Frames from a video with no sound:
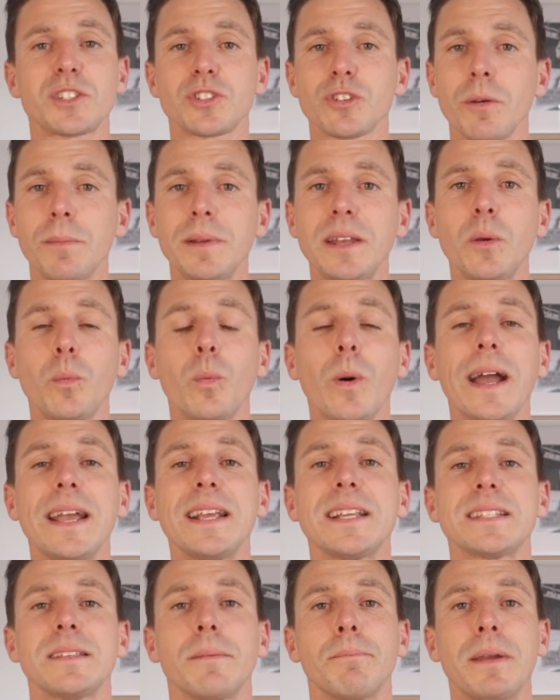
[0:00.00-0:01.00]
so many
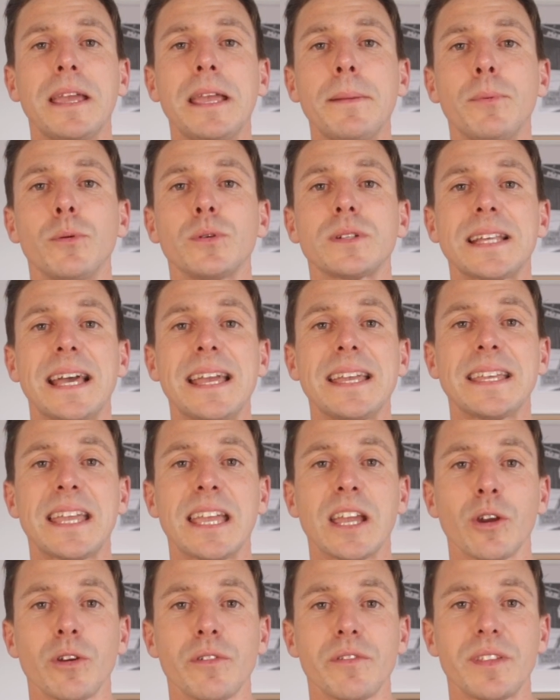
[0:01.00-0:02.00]
ways that people take
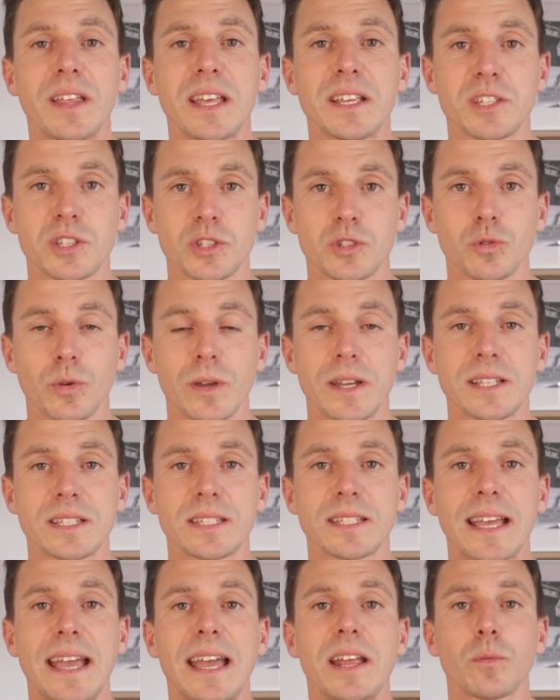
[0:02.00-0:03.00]
care of their
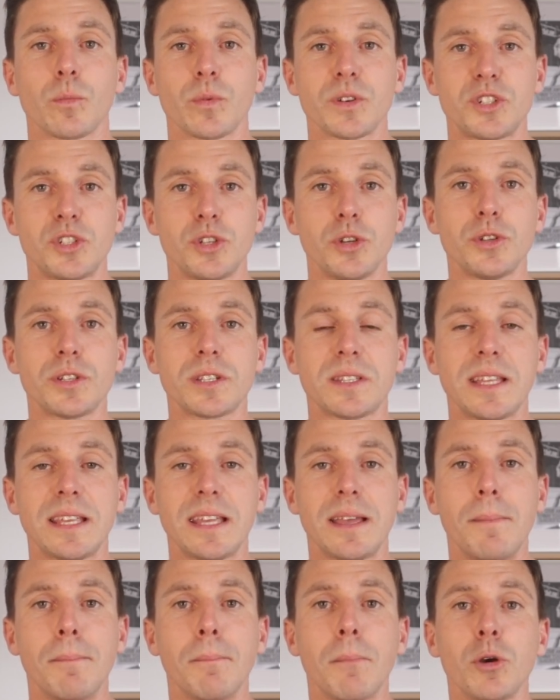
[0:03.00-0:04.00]
stress and reduce
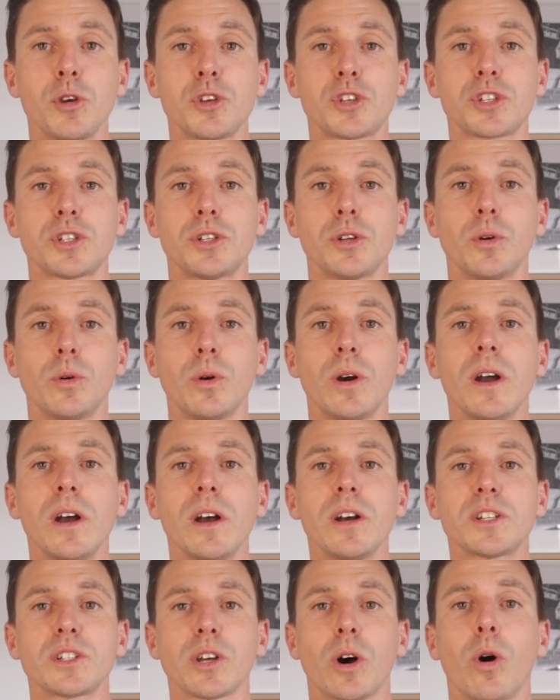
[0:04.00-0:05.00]
the emotional
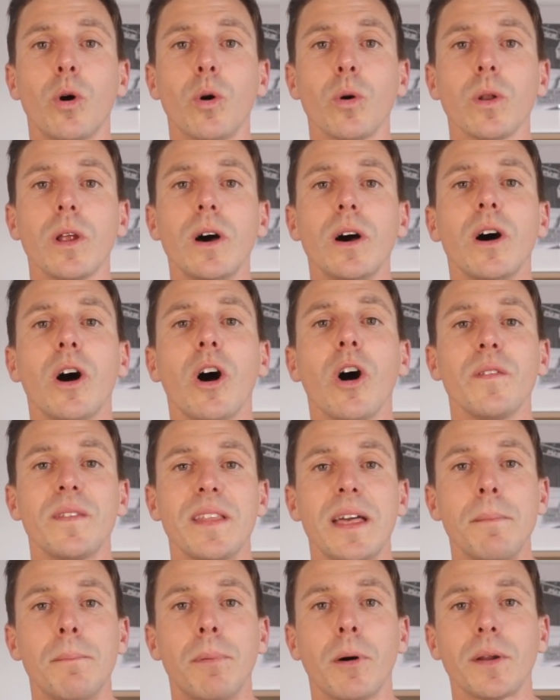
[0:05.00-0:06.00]
toll on
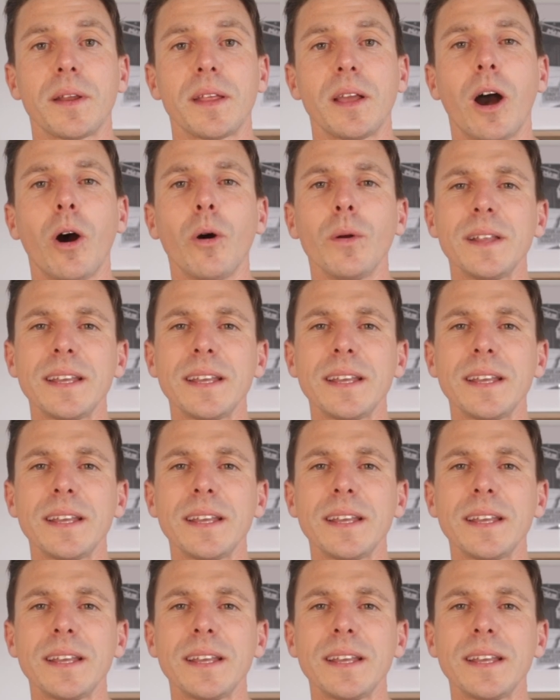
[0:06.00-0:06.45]
their body. I would